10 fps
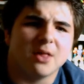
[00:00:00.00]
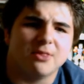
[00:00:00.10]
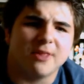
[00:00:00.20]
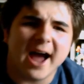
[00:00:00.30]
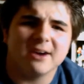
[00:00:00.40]

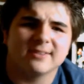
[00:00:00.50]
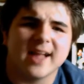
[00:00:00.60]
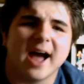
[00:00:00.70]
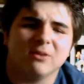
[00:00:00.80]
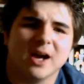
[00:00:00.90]
that
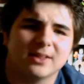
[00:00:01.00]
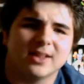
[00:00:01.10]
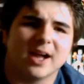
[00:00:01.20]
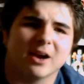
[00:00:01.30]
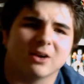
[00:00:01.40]
right
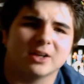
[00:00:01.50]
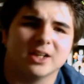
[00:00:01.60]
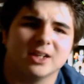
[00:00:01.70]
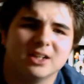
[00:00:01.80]
there can